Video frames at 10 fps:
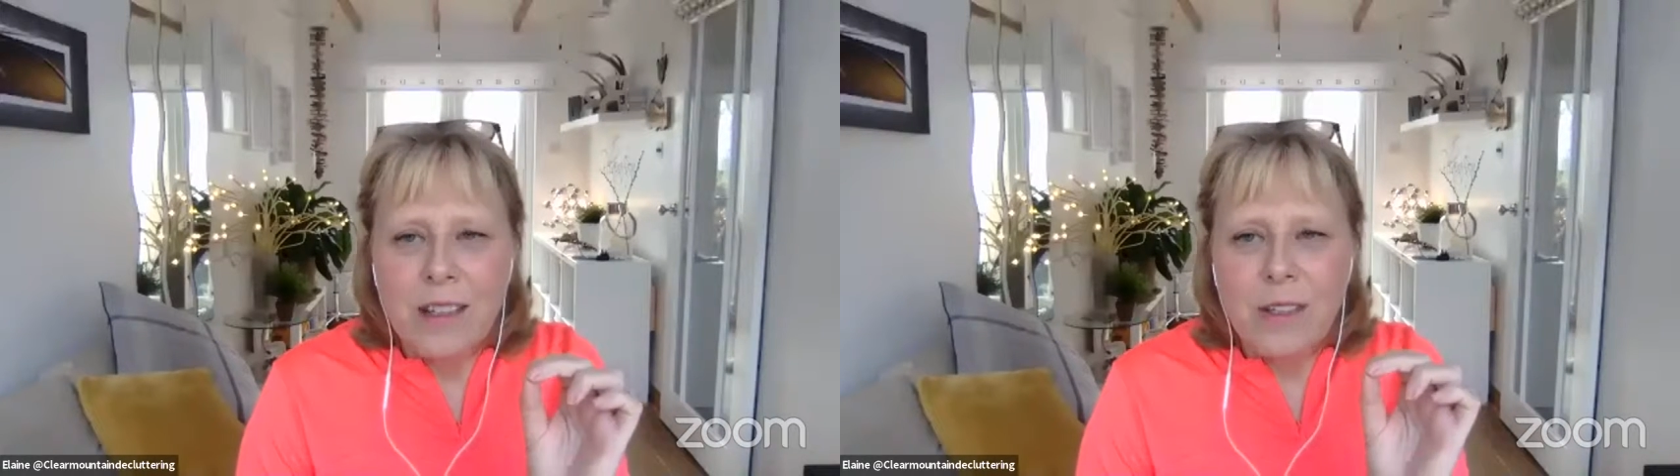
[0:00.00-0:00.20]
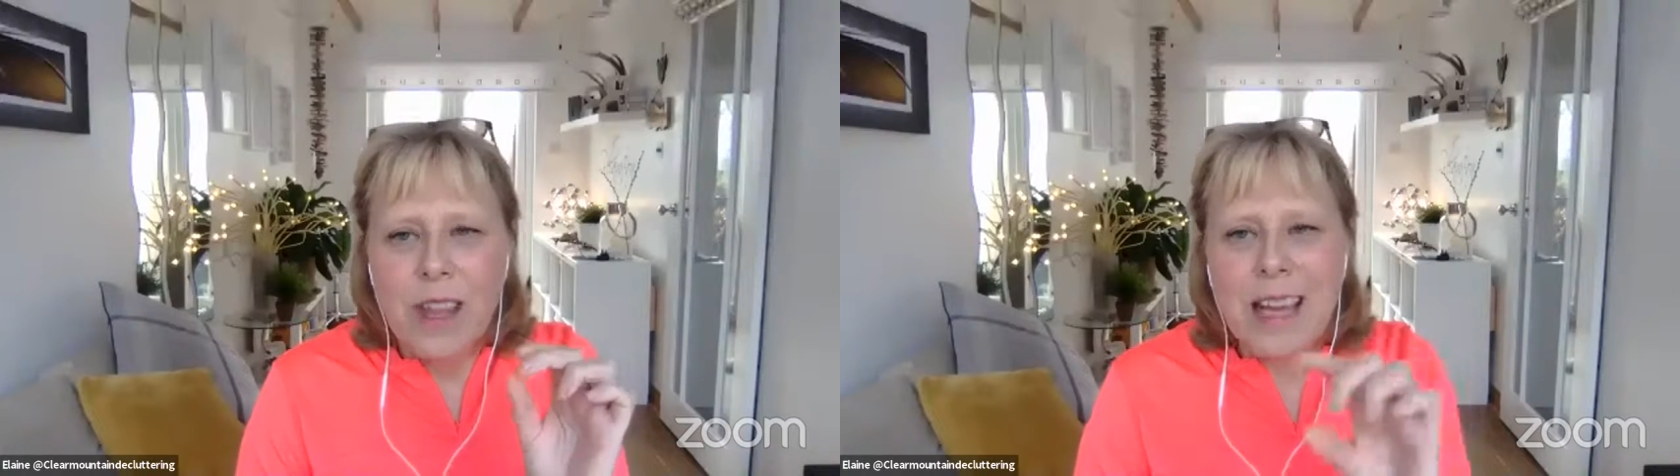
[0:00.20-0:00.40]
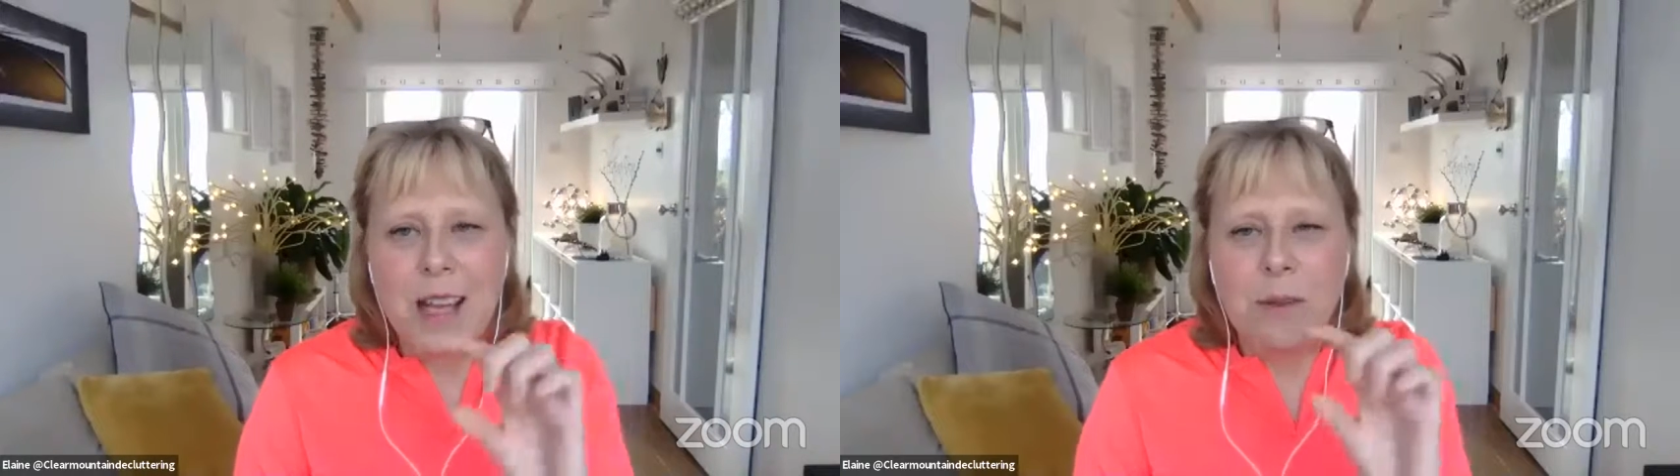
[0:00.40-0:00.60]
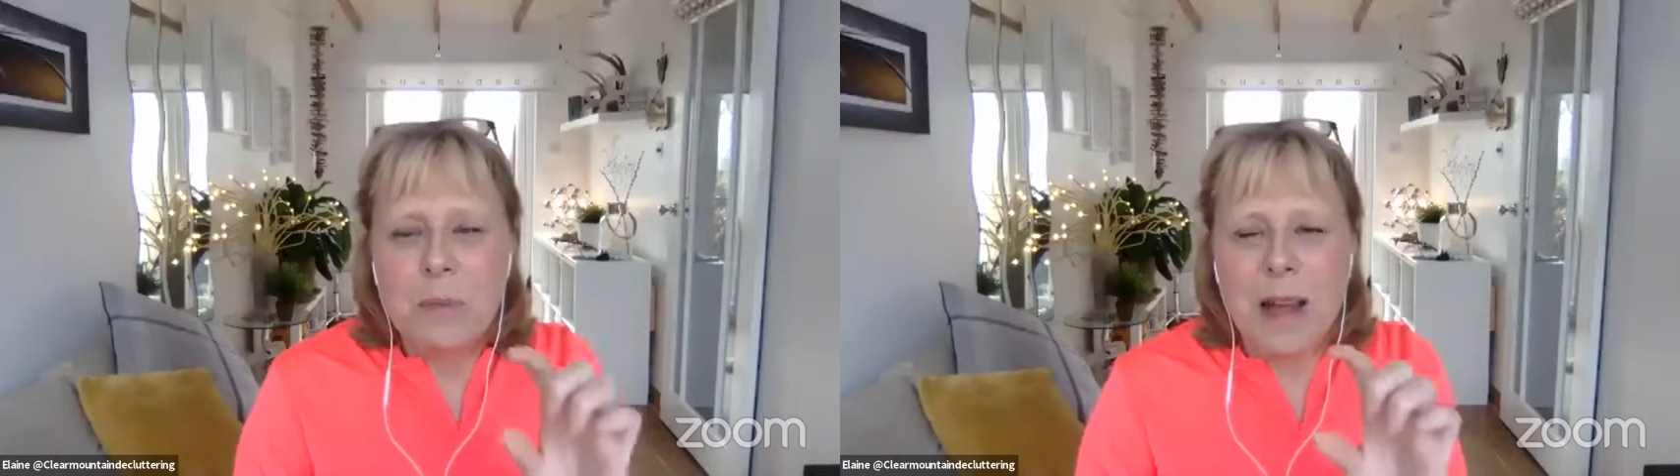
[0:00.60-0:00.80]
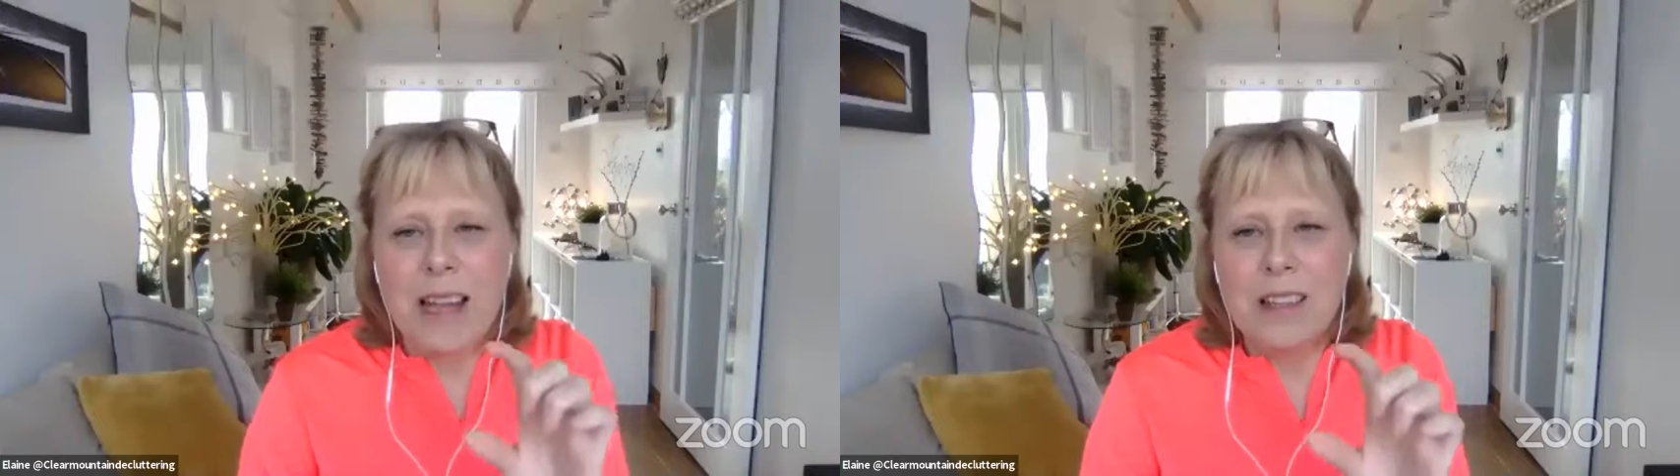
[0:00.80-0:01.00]
So that comes
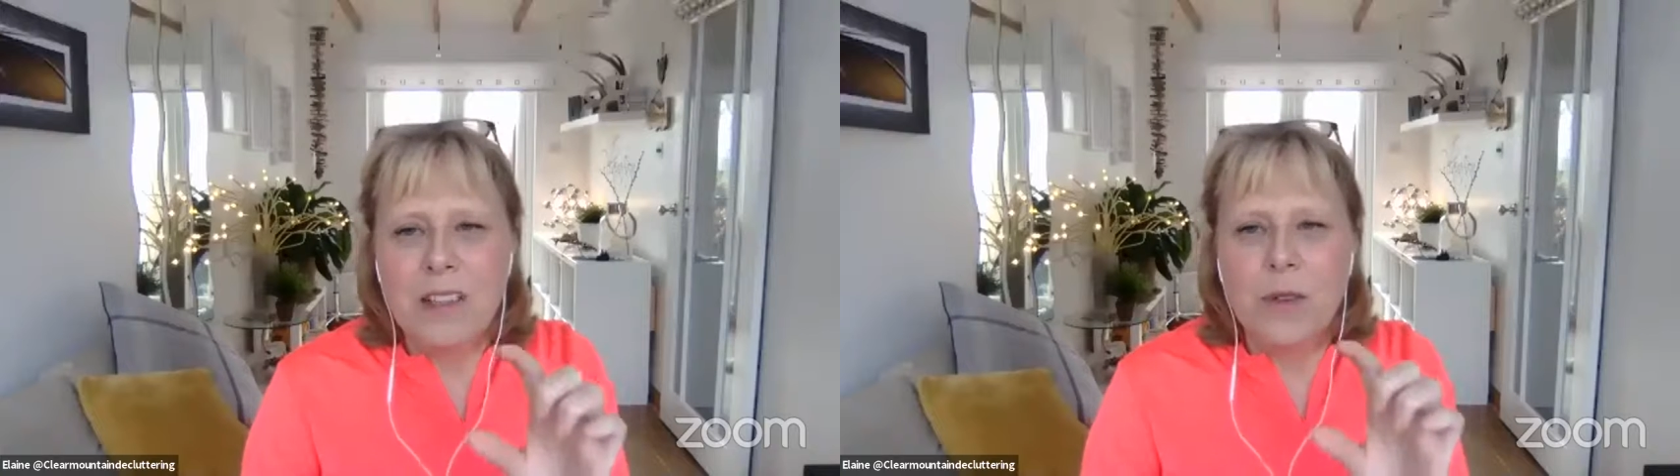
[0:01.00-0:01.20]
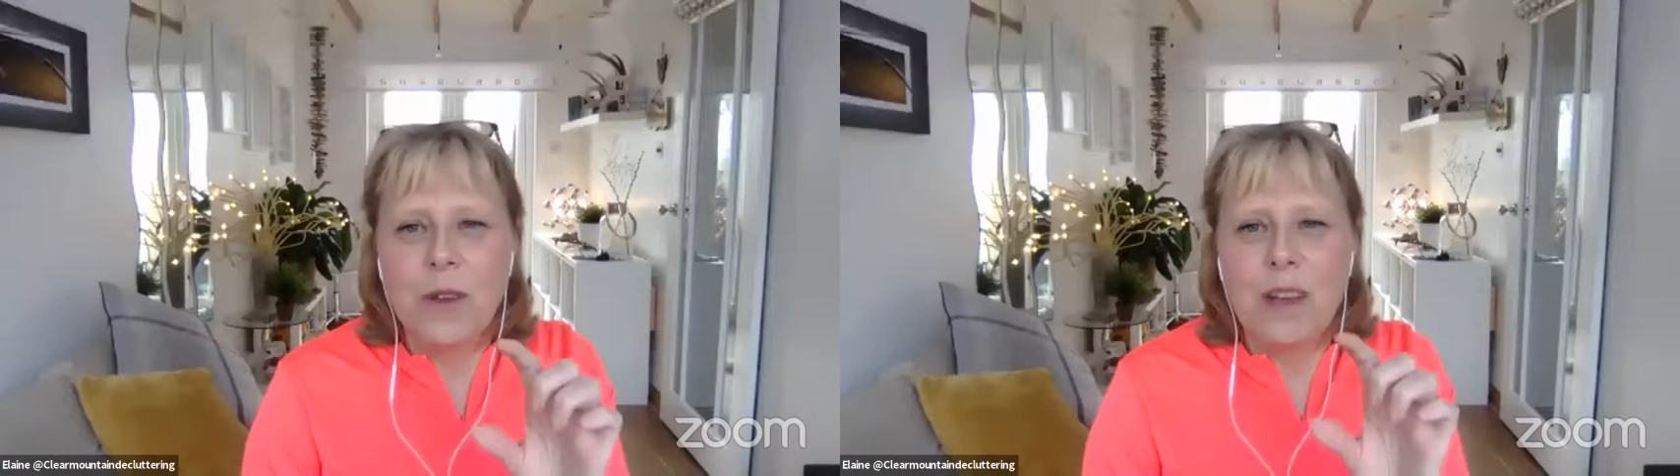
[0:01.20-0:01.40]
back to,